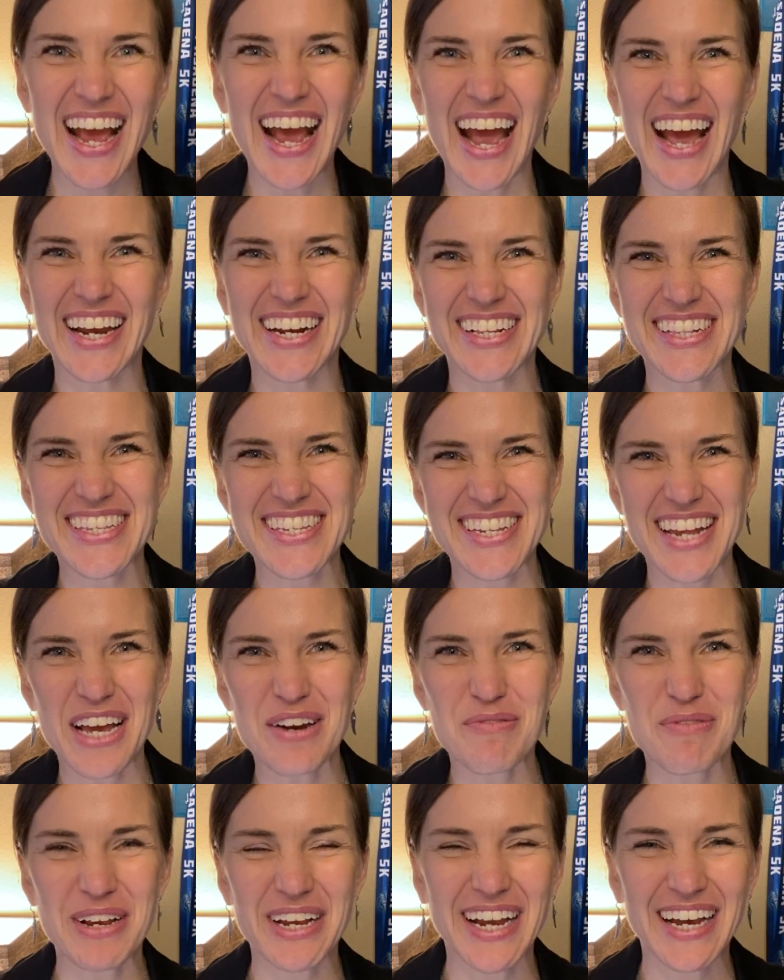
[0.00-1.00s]
And
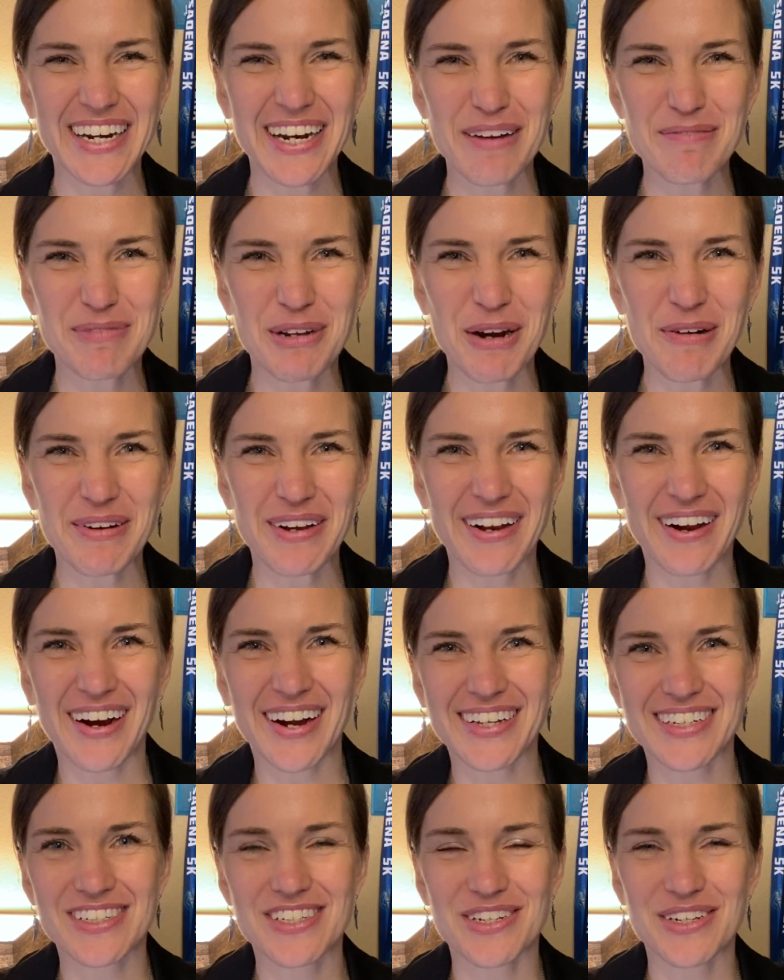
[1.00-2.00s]
instead we end up going
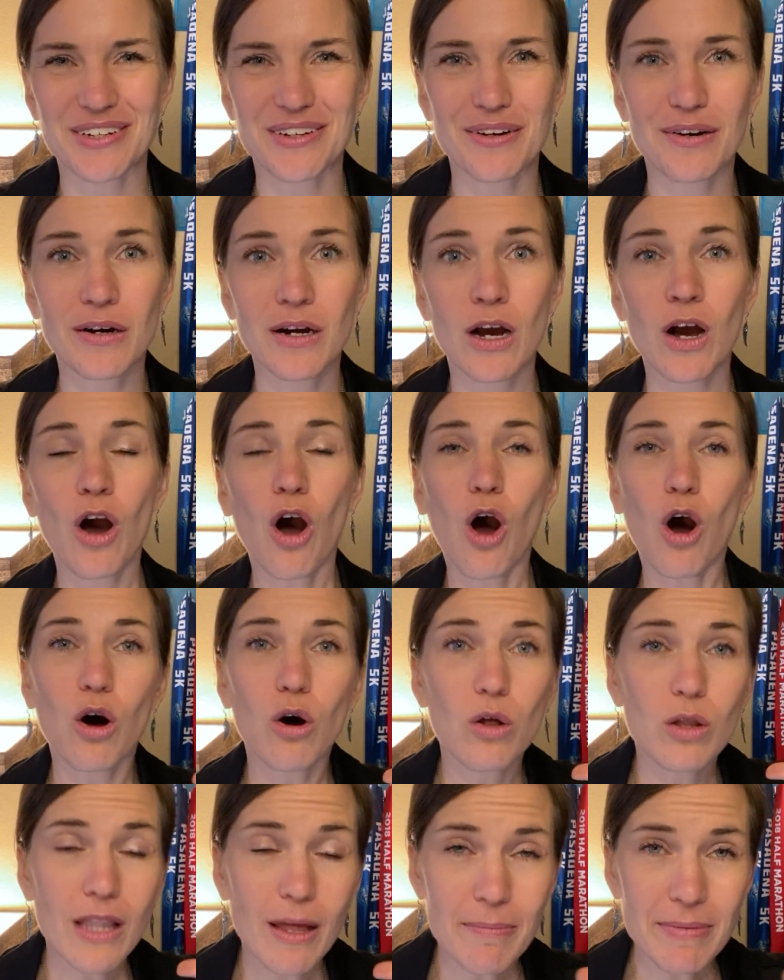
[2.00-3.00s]
on to,
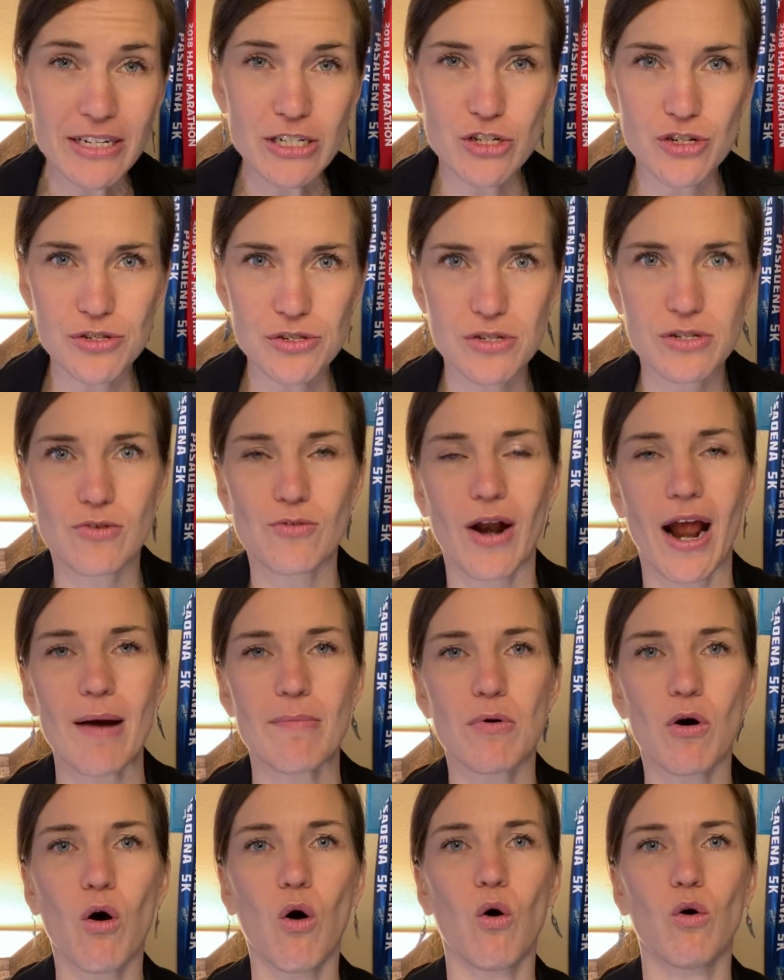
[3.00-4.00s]
oh, let me just
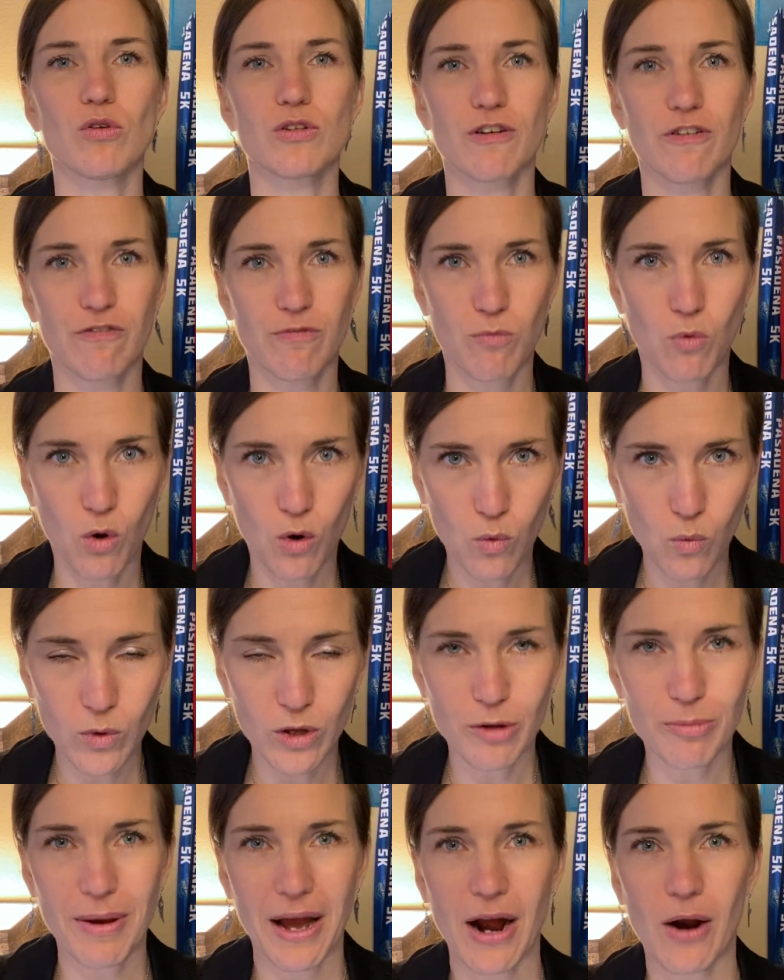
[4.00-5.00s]
grab a hold of more
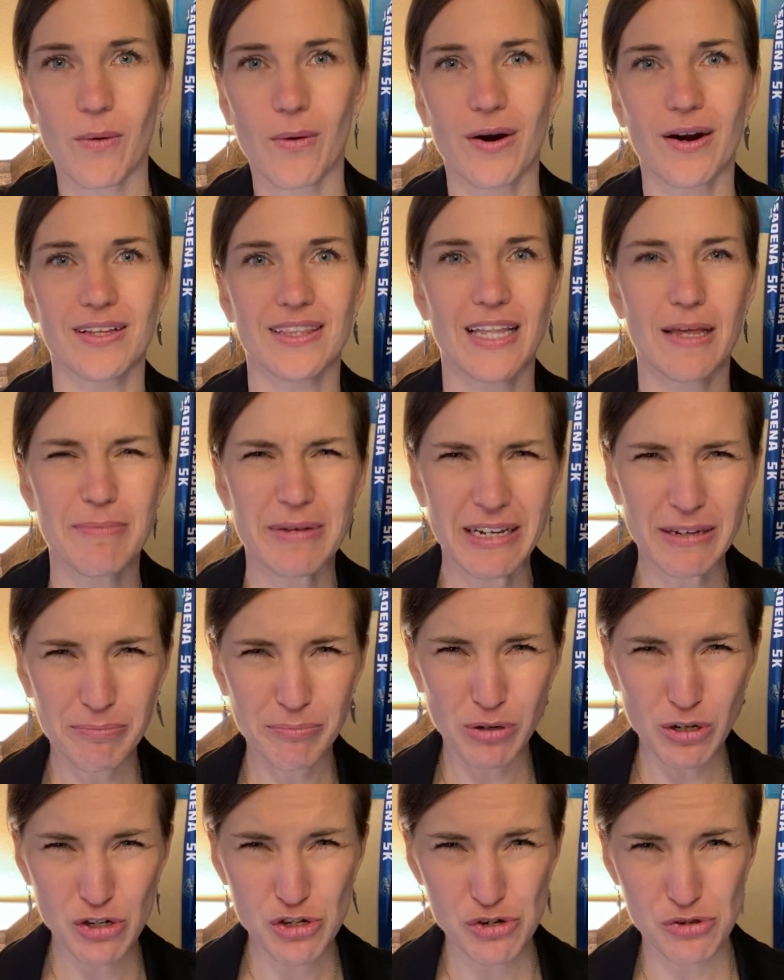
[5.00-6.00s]
willpower and let me
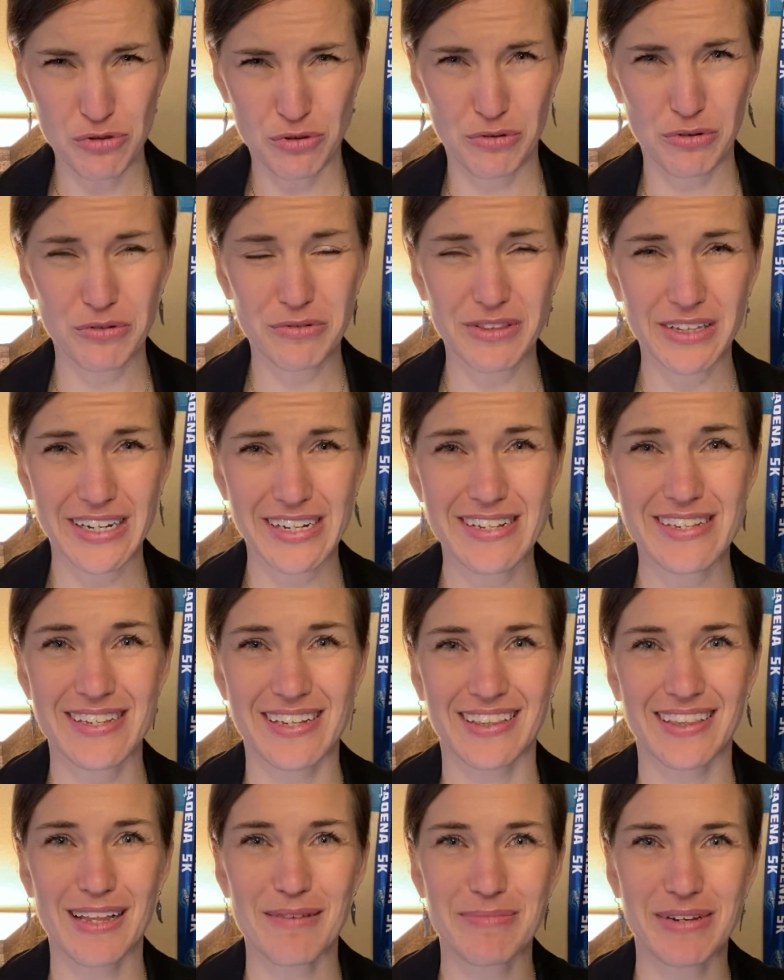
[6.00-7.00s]
push through this
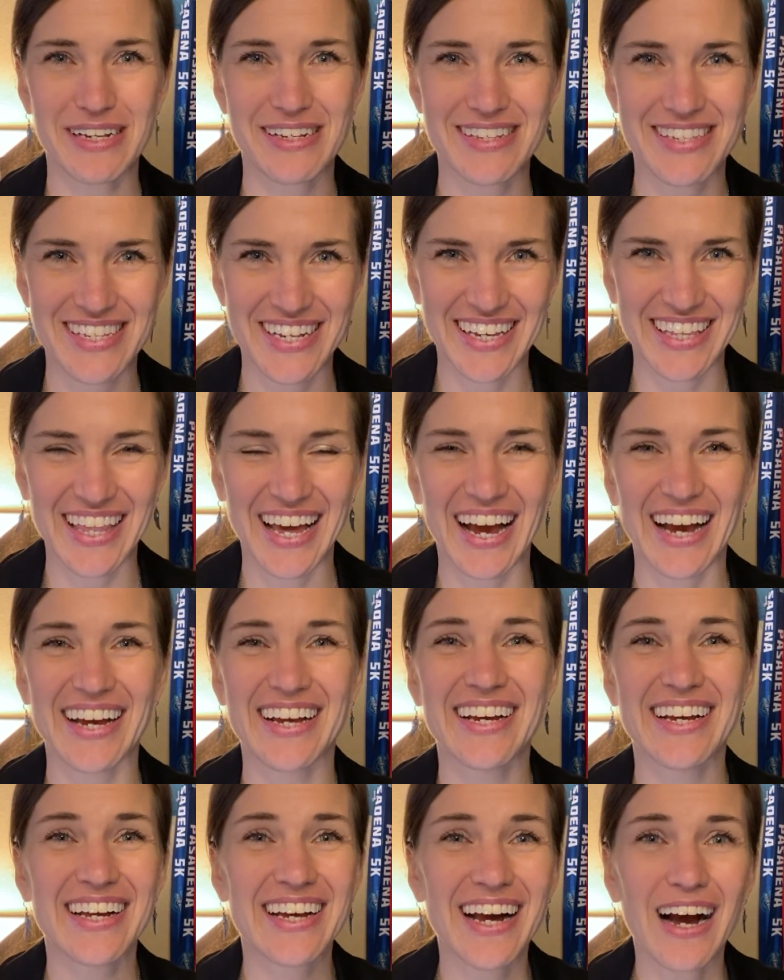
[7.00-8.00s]
and let me see that.